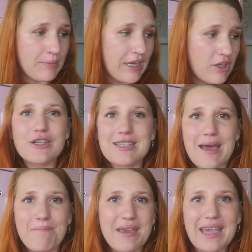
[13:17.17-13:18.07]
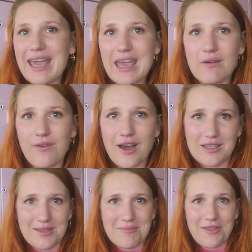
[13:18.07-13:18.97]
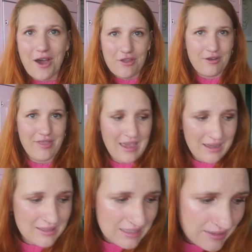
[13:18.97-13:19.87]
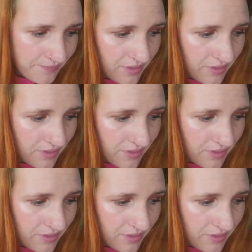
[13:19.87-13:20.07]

but there's that big if on some of the other things.